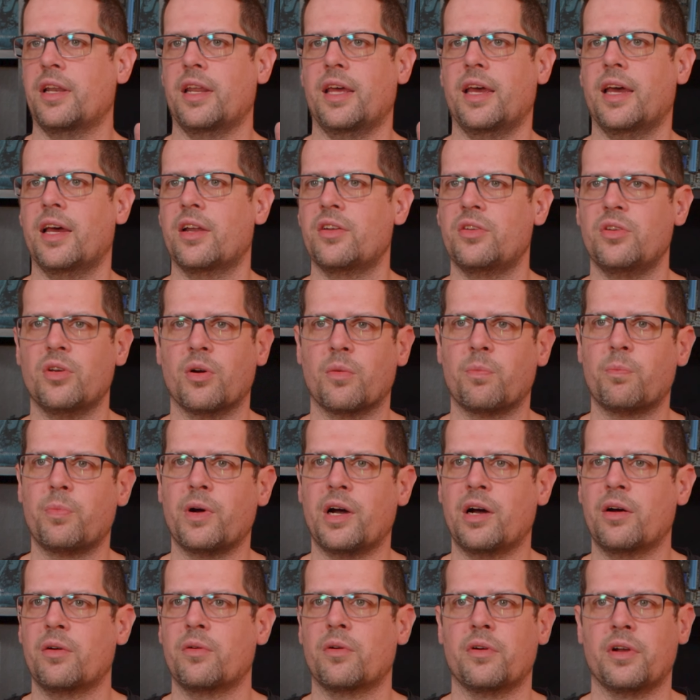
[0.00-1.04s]
add your
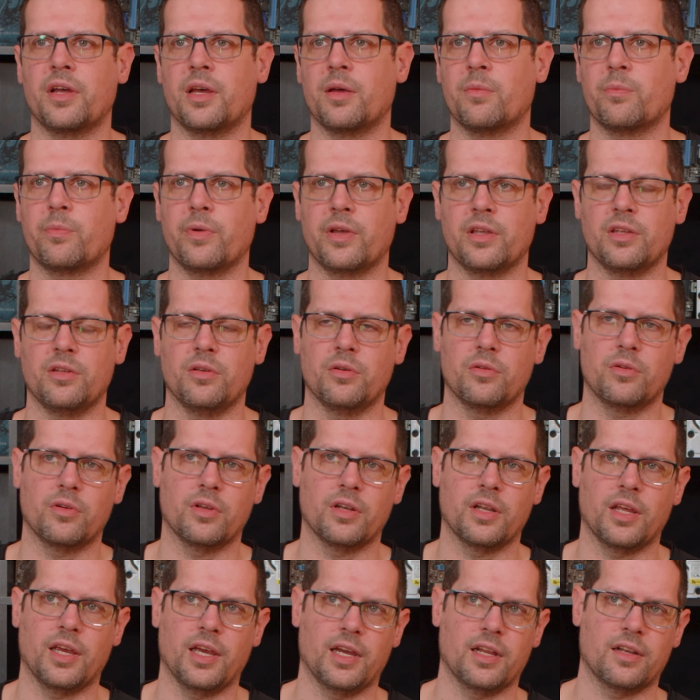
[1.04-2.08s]
power amp and you
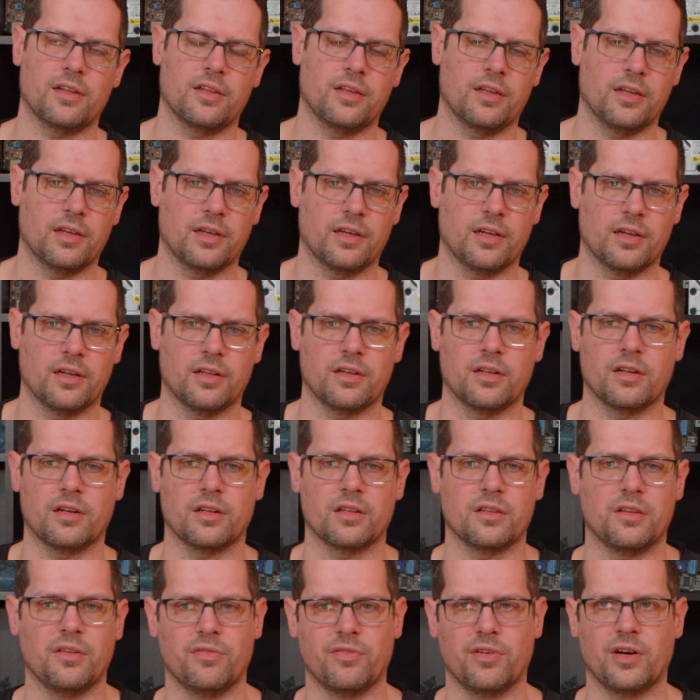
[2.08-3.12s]
can add
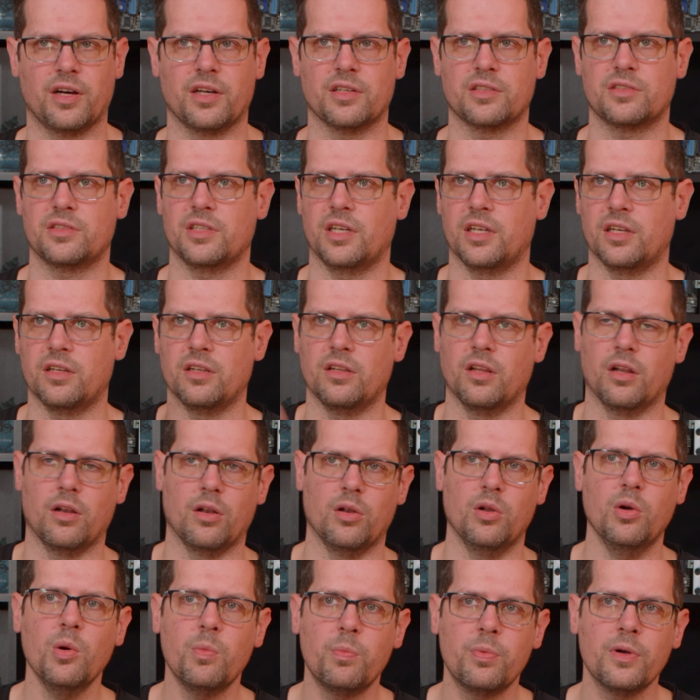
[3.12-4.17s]
another device in the
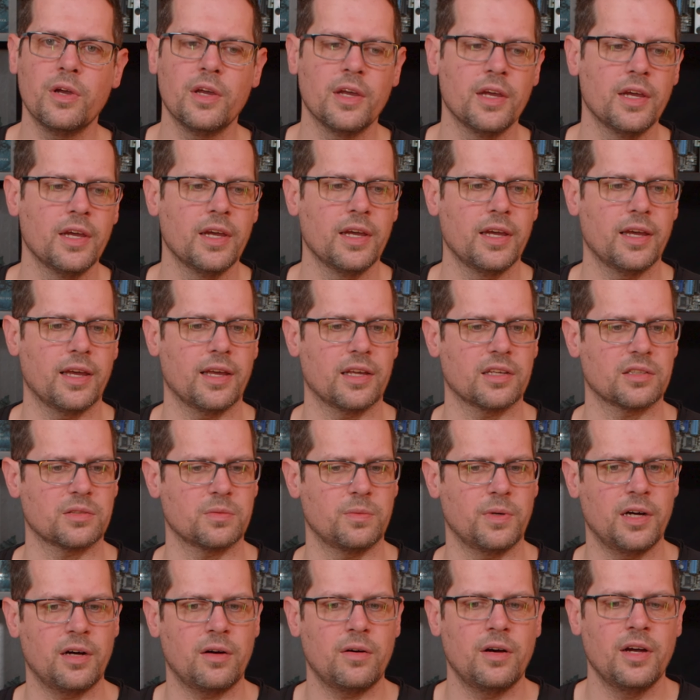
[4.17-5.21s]
loop as
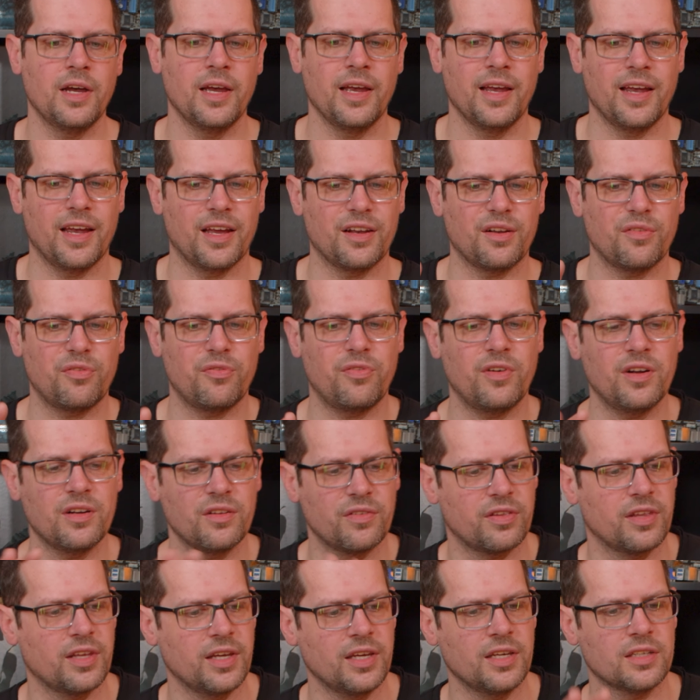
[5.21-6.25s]
well. And the funny
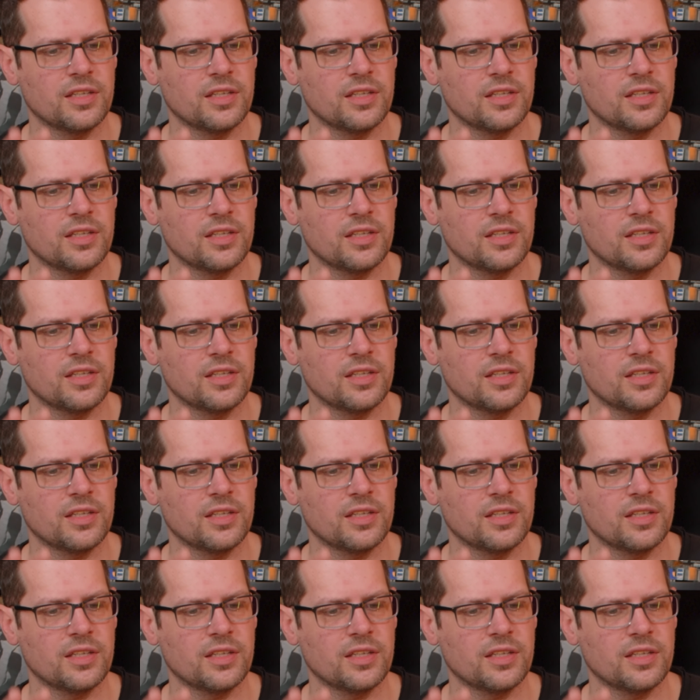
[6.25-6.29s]
thing